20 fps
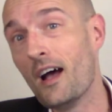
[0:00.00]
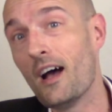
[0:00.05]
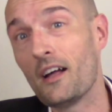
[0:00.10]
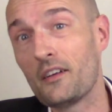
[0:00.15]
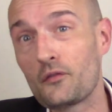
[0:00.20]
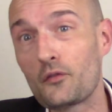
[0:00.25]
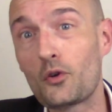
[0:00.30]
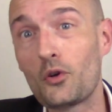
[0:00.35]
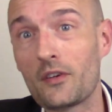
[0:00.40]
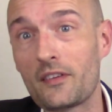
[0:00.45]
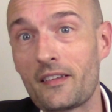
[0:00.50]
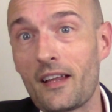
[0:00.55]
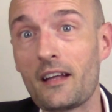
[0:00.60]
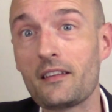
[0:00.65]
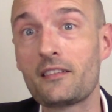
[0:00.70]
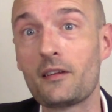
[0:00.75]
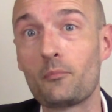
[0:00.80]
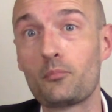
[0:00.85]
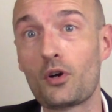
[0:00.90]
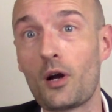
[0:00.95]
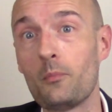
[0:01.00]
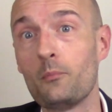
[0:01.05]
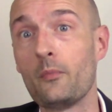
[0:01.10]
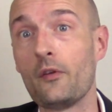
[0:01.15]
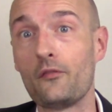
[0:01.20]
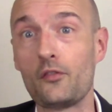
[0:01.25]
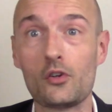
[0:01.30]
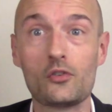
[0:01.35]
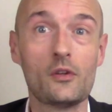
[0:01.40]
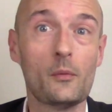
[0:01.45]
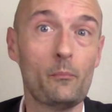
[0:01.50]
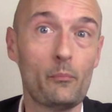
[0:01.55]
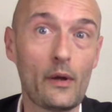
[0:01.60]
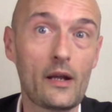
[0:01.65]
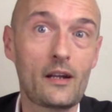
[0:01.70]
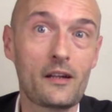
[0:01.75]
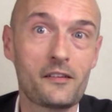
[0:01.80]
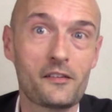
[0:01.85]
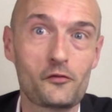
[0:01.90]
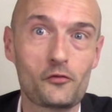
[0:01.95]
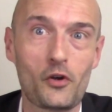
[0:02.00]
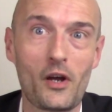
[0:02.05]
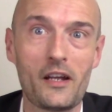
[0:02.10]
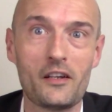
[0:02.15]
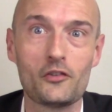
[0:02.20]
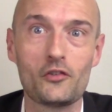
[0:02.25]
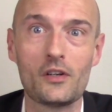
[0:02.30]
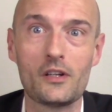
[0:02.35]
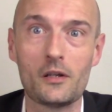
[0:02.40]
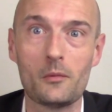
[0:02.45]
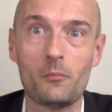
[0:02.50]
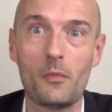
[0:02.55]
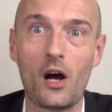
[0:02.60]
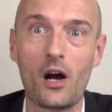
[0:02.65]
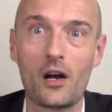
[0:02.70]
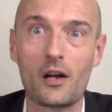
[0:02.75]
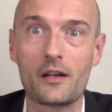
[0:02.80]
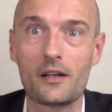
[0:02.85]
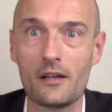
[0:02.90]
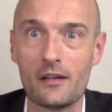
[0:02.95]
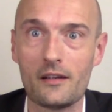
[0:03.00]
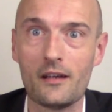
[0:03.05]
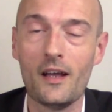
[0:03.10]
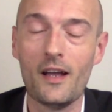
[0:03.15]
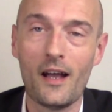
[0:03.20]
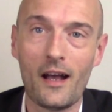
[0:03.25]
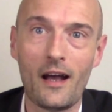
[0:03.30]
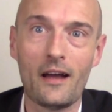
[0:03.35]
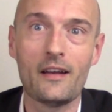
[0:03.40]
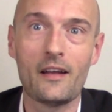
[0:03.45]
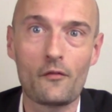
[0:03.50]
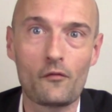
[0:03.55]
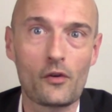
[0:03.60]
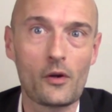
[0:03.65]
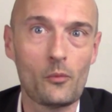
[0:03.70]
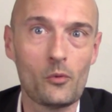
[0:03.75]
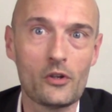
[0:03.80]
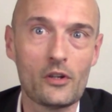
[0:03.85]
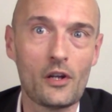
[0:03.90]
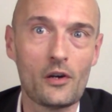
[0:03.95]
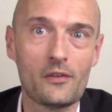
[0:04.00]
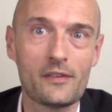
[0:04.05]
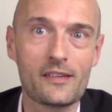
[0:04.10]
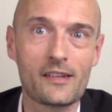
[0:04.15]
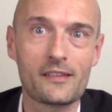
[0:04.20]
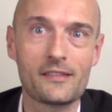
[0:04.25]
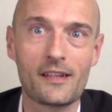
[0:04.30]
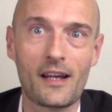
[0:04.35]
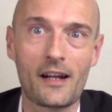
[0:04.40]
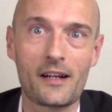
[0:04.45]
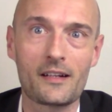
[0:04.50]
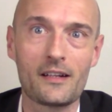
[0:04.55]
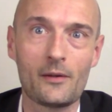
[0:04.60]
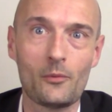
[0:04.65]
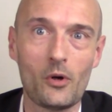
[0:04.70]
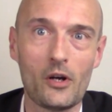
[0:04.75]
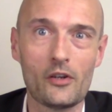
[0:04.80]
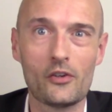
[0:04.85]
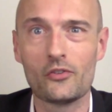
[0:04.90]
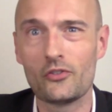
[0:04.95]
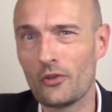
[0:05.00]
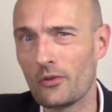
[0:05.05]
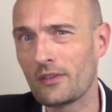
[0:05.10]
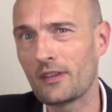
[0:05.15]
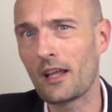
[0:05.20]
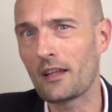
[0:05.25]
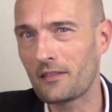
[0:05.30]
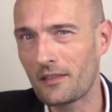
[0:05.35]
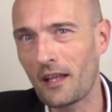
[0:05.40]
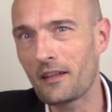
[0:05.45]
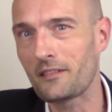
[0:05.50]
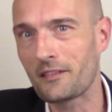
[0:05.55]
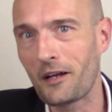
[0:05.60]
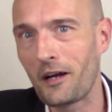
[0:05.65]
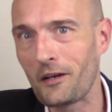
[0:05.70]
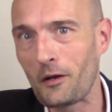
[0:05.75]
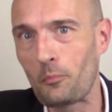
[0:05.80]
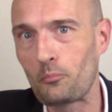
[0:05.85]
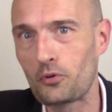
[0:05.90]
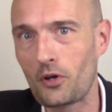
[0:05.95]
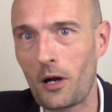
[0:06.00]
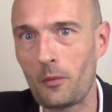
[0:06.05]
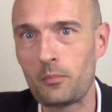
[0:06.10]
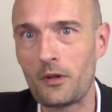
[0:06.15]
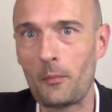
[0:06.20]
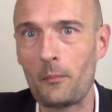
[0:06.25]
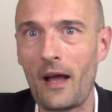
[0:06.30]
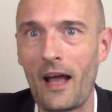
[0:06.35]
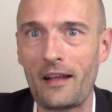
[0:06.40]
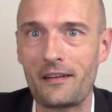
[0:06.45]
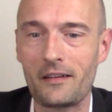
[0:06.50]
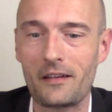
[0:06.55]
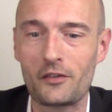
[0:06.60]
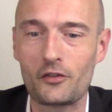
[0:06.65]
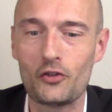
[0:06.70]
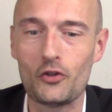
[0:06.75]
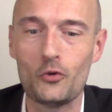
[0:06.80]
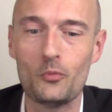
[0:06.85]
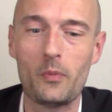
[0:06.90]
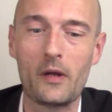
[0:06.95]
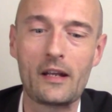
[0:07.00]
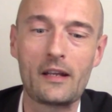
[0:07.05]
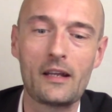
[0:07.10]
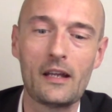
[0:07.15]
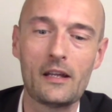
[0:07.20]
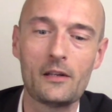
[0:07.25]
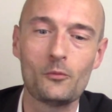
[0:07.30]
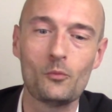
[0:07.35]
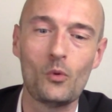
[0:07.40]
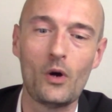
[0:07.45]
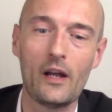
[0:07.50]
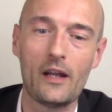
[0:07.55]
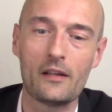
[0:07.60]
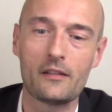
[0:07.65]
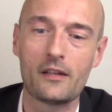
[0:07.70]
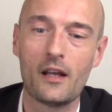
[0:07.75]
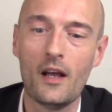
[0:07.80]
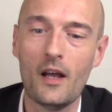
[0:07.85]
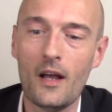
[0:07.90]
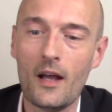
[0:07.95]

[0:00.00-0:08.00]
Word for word: And of course, that's a problem if you're the biggest trader in the market and everyone knows exactly what you're doing. That's kind of problematic to begin with.